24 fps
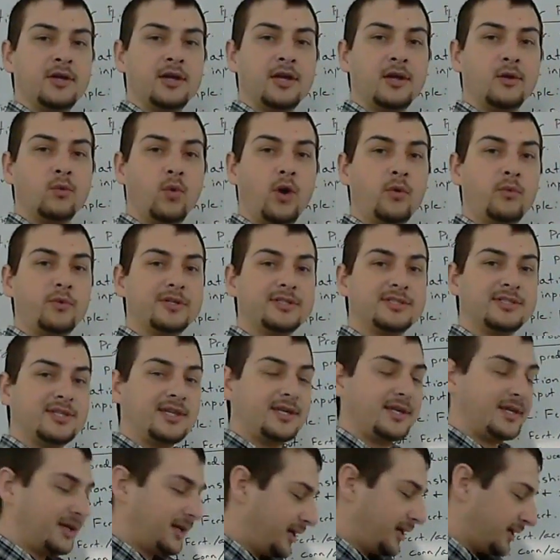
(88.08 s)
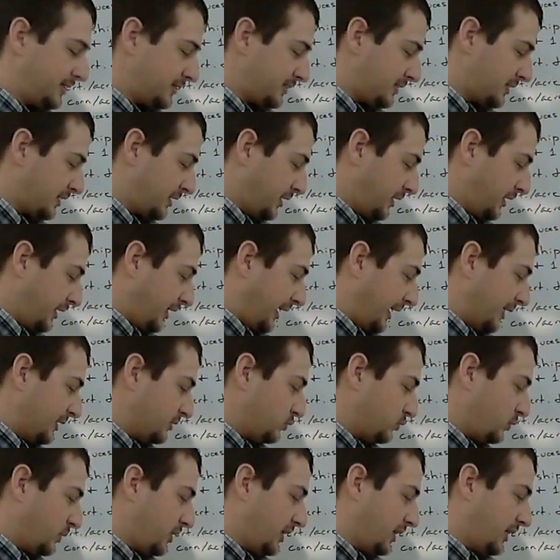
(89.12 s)
And what we see as
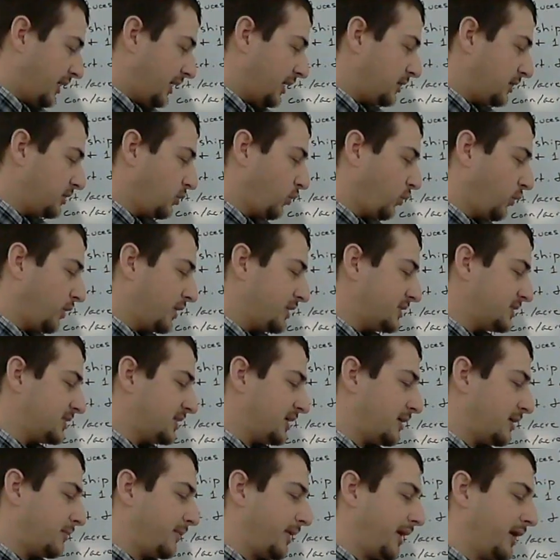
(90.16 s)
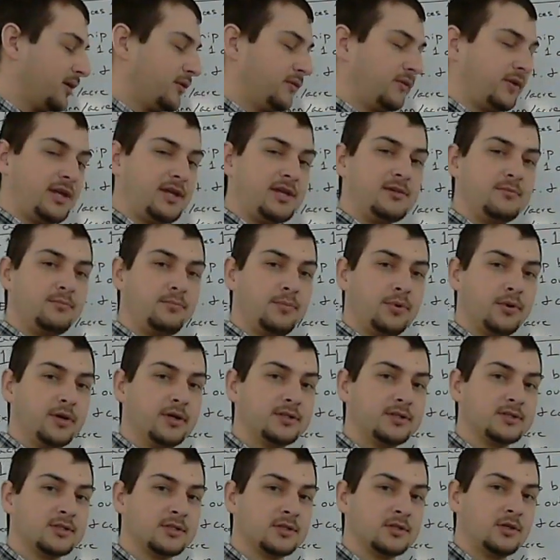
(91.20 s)
we increase the amount of
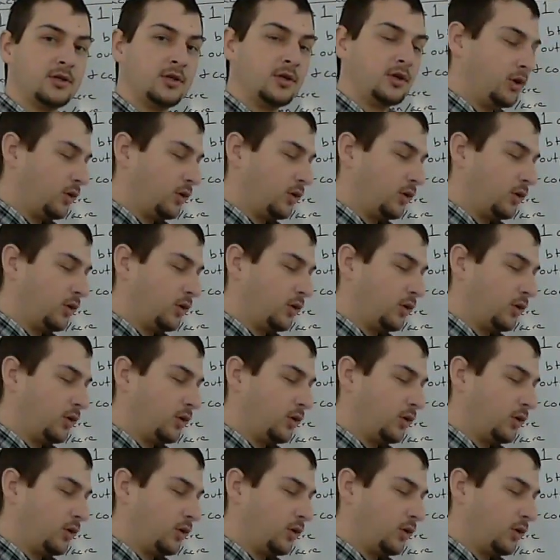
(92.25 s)
inputs,